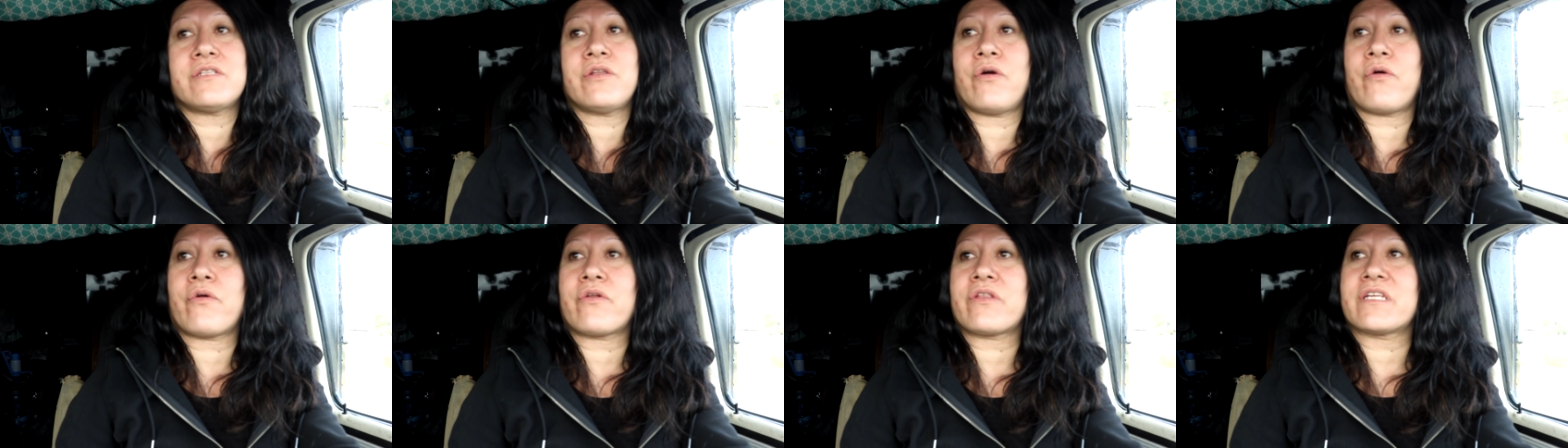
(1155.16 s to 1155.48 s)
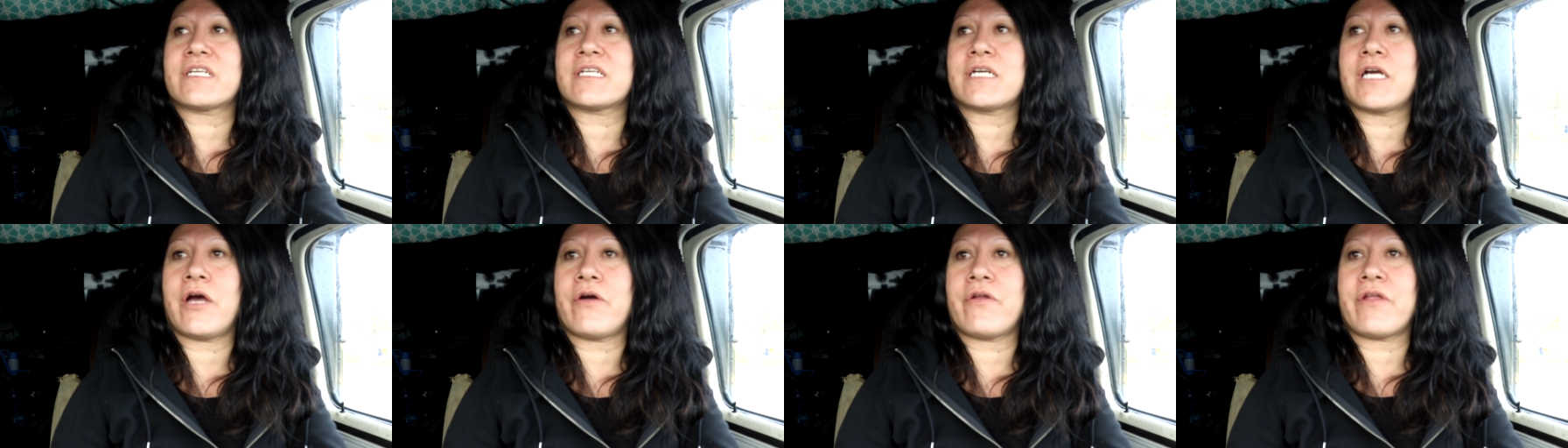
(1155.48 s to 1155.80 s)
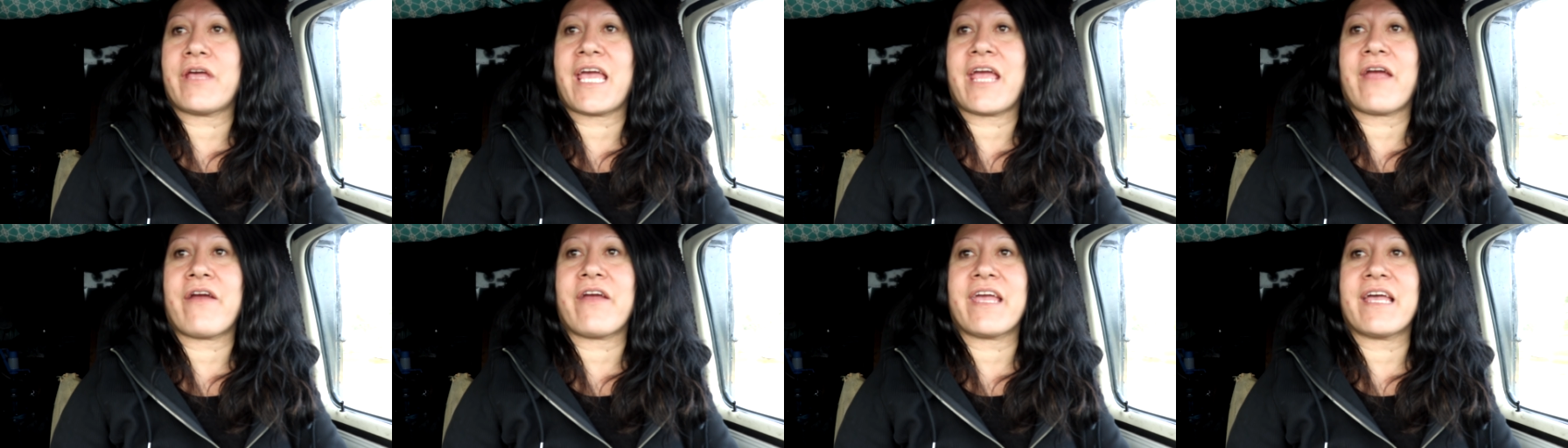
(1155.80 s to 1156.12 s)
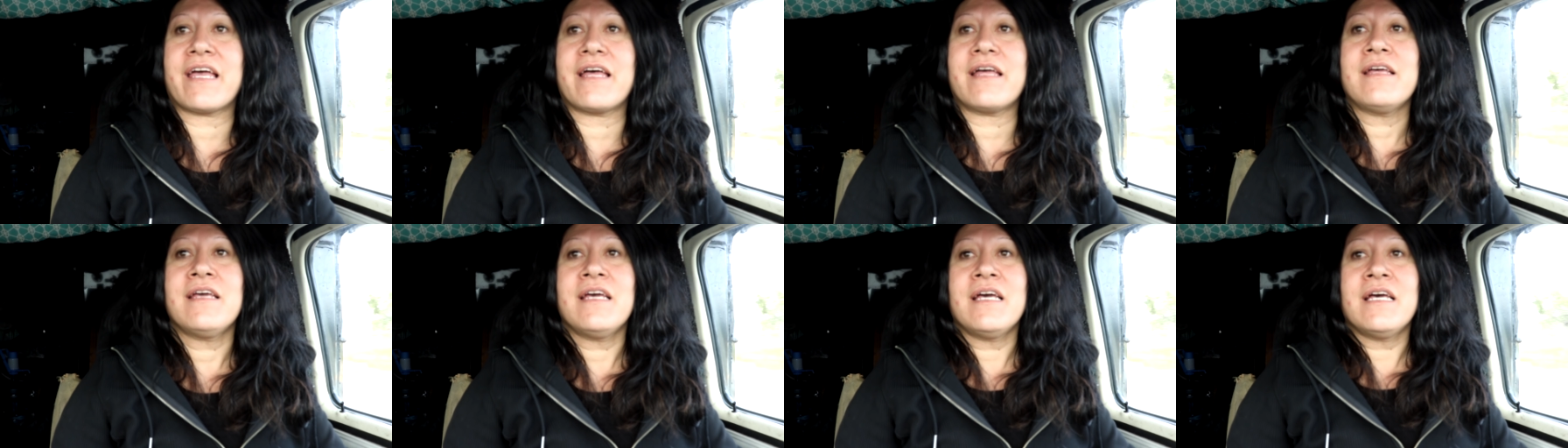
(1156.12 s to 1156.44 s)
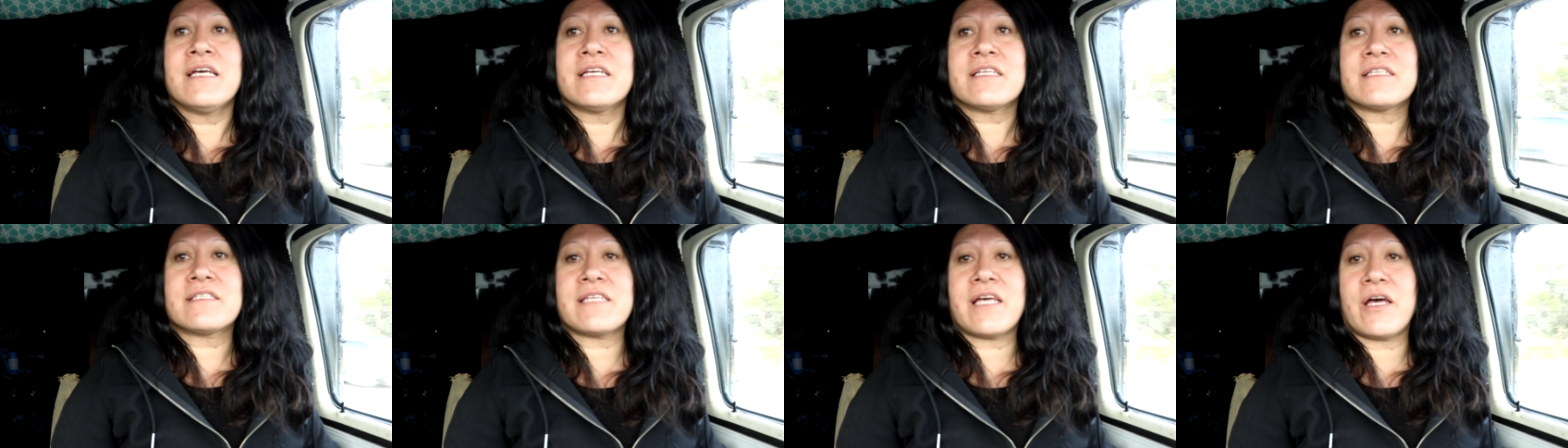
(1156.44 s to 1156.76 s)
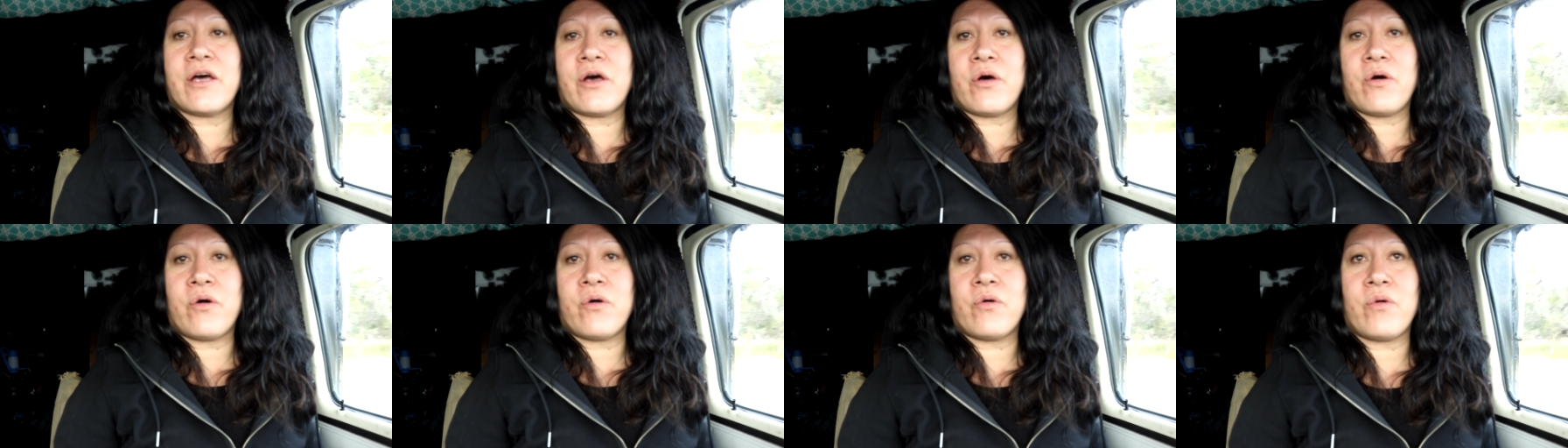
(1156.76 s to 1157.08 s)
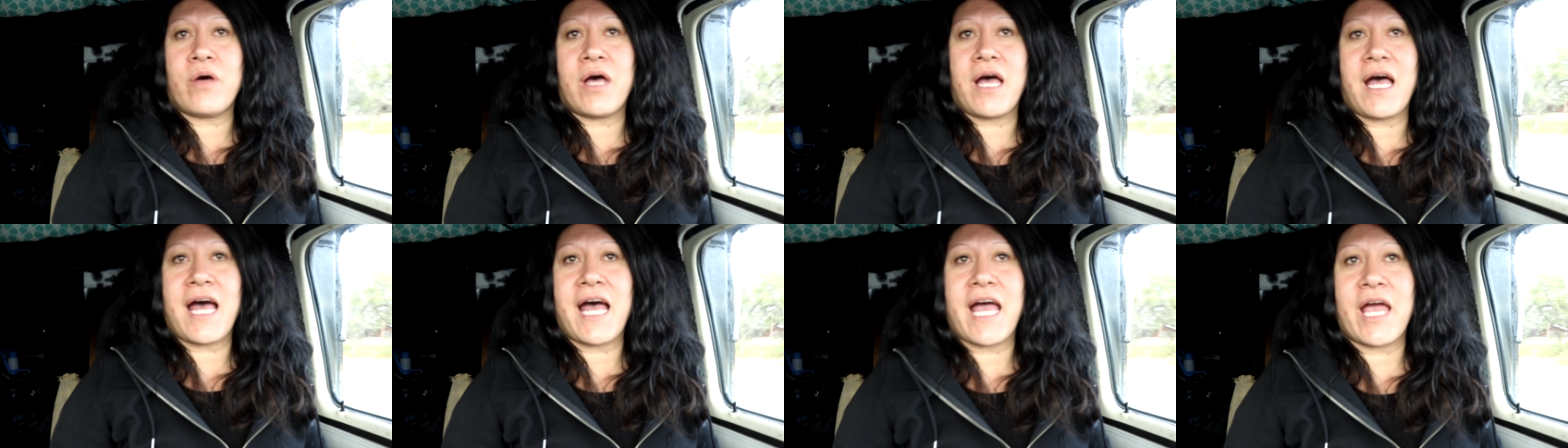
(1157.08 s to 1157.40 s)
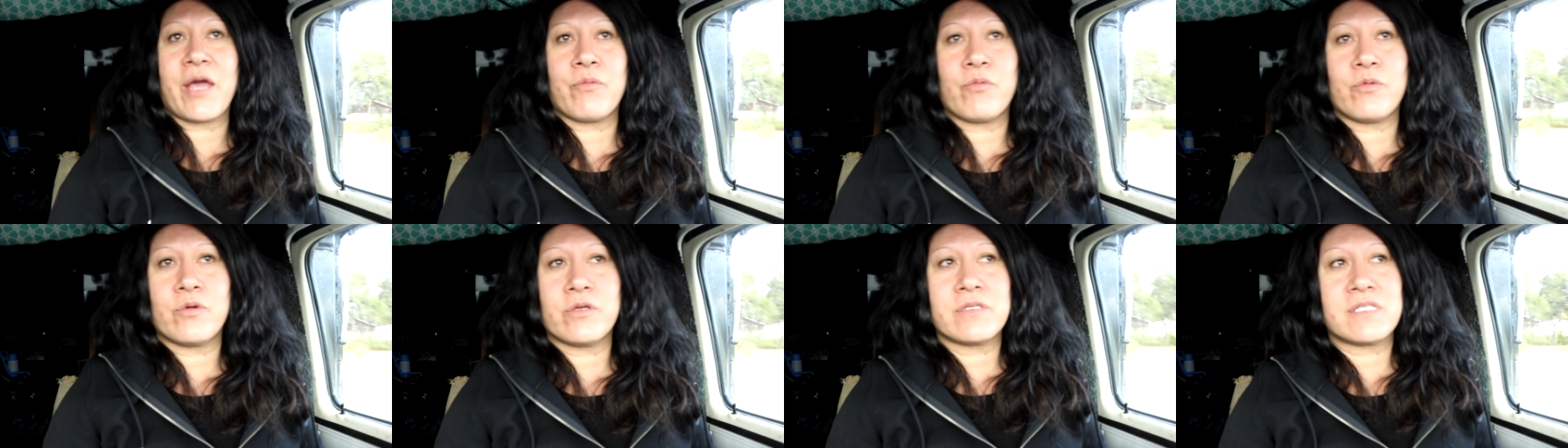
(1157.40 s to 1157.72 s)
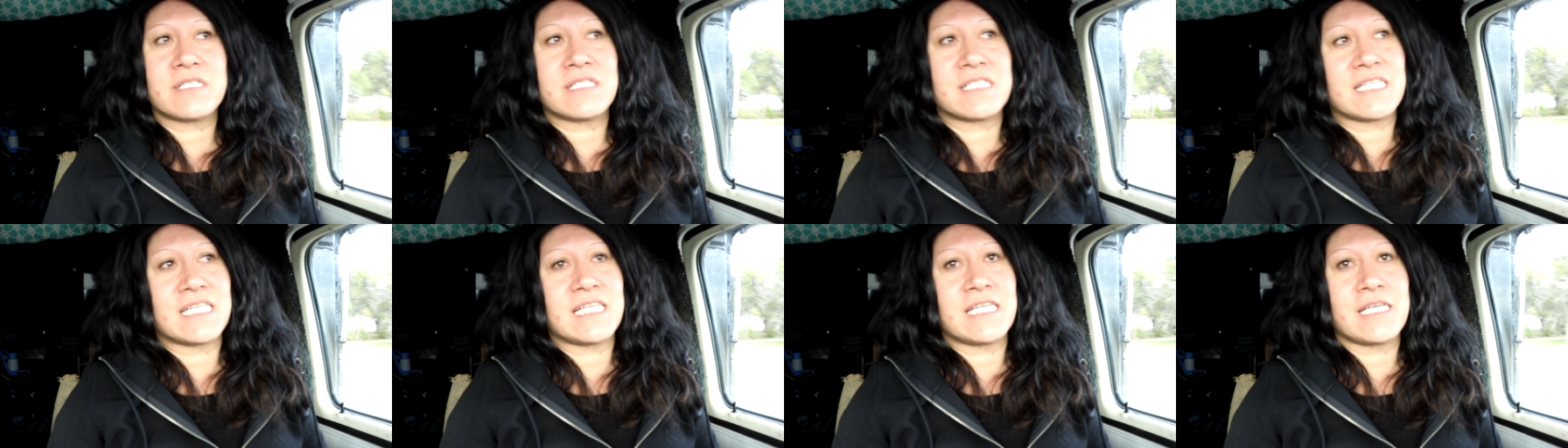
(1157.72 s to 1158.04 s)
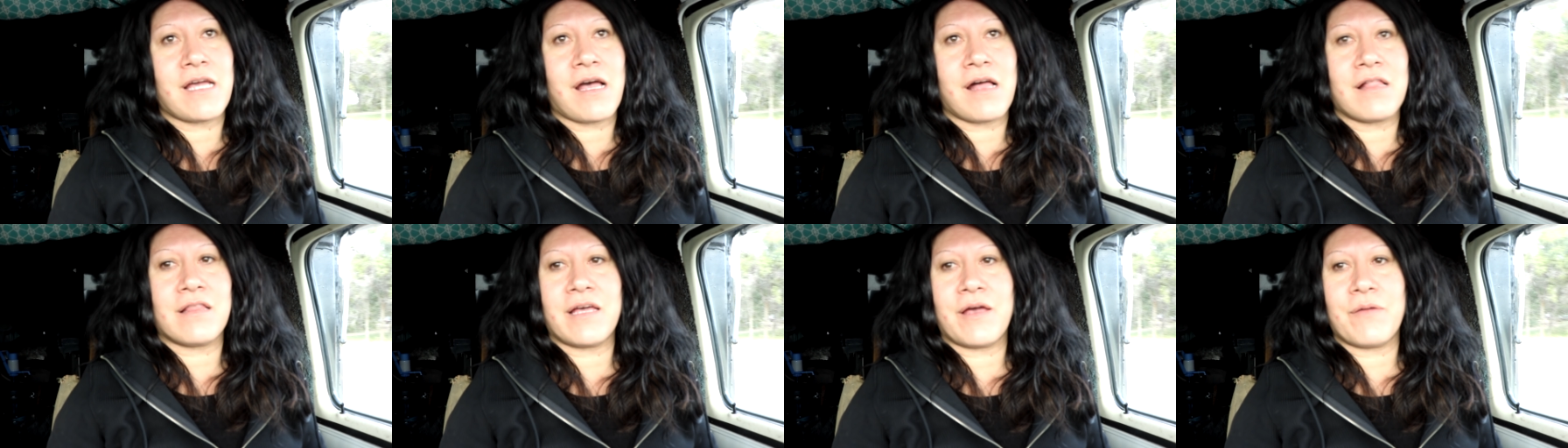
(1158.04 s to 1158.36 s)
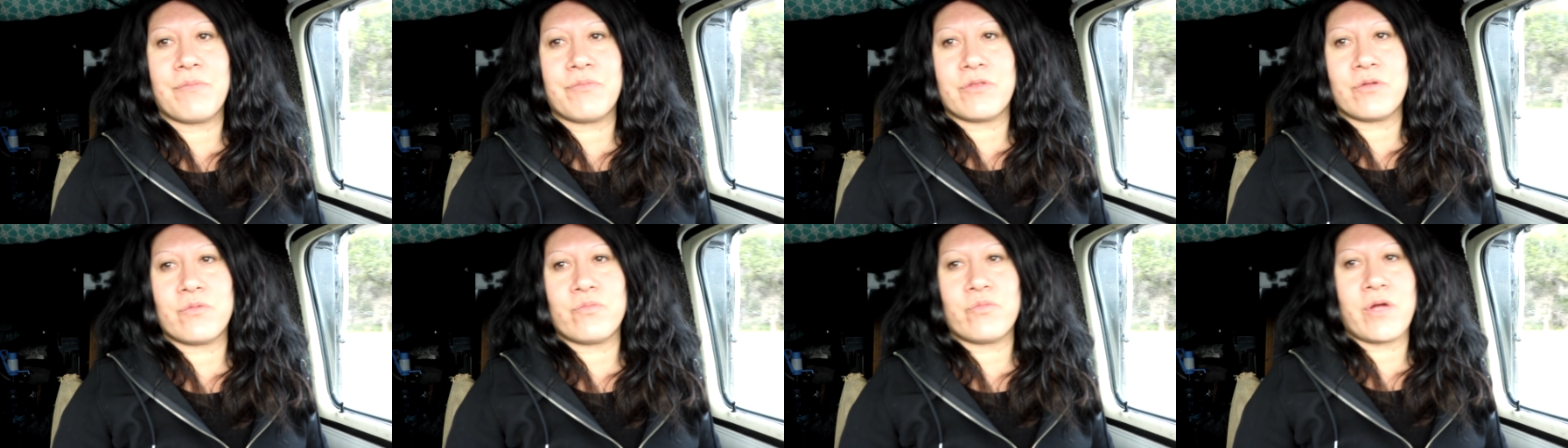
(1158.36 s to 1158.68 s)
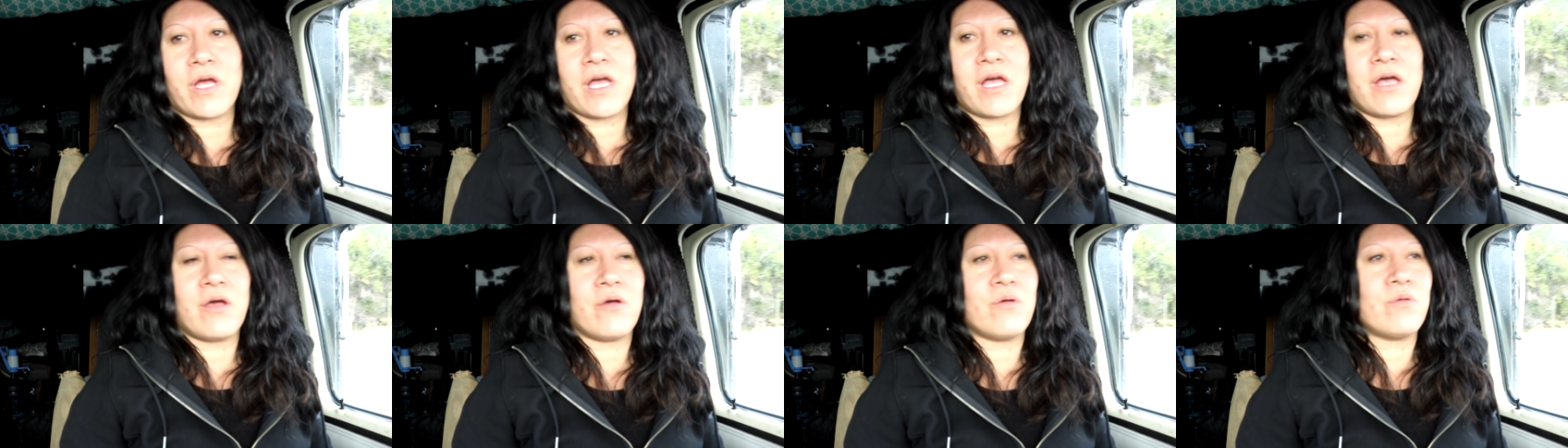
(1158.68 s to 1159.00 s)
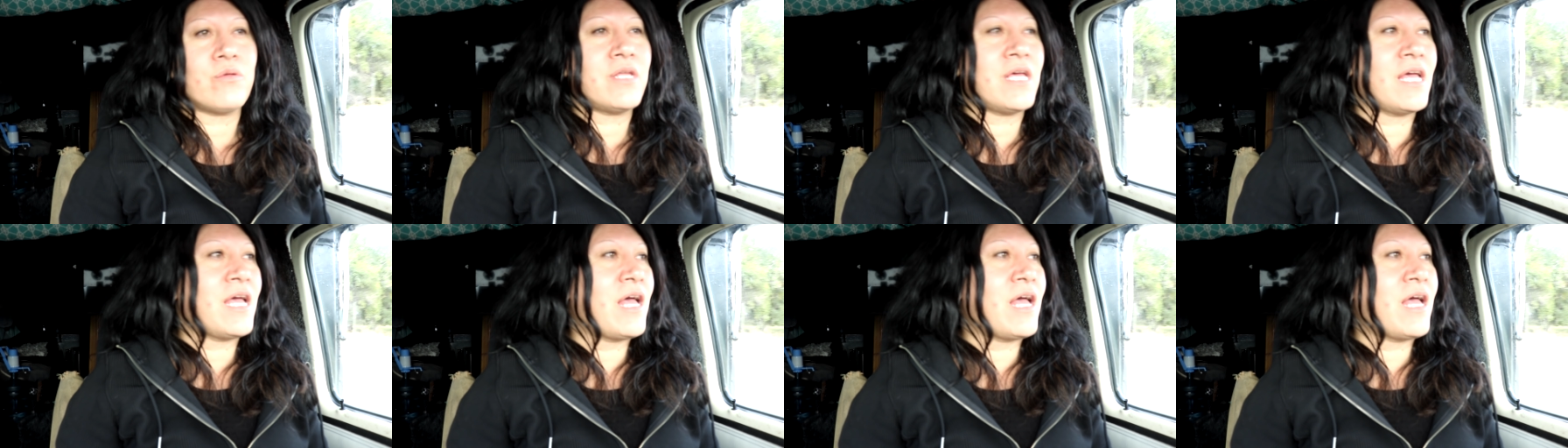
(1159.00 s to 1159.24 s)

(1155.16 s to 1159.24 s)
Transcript: North Dakota area. So I will see y'all up the road.